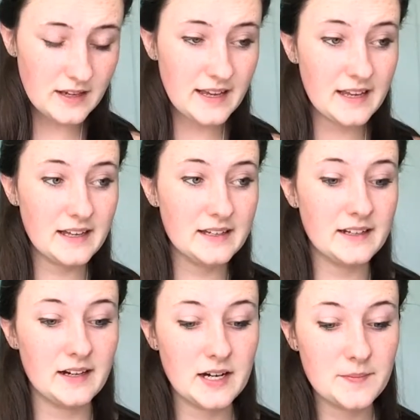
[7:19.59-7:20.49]

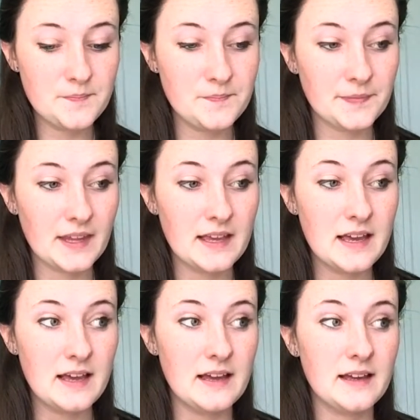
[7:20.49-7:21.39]
And
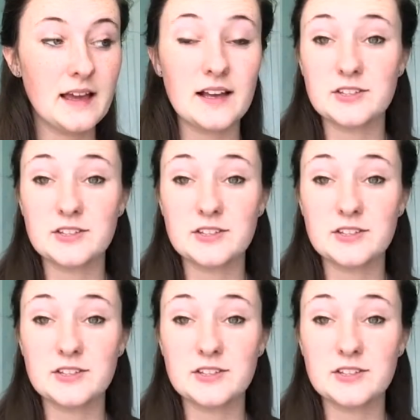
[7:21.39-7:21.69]
yeah,